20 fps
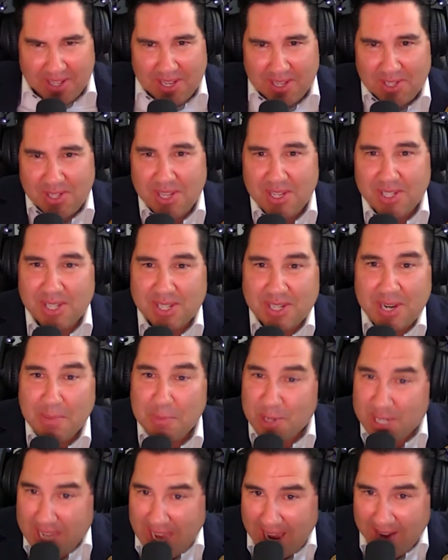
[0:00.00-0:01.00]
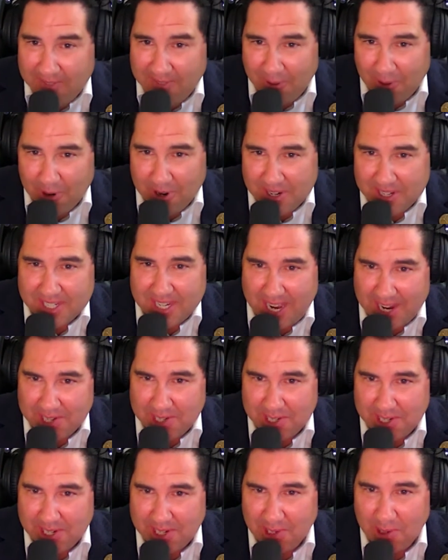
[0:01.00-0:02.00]
as this is number 10 for us,
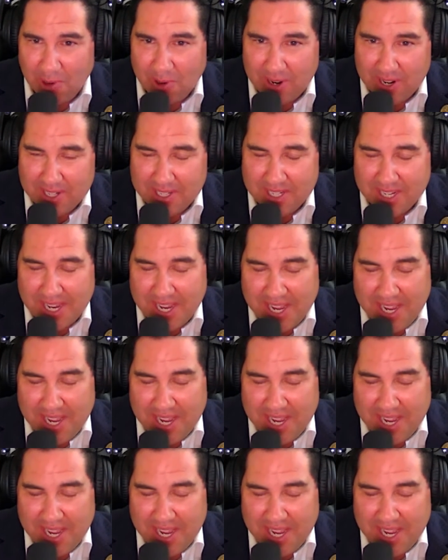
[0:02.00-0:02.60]
actually, Lawrence,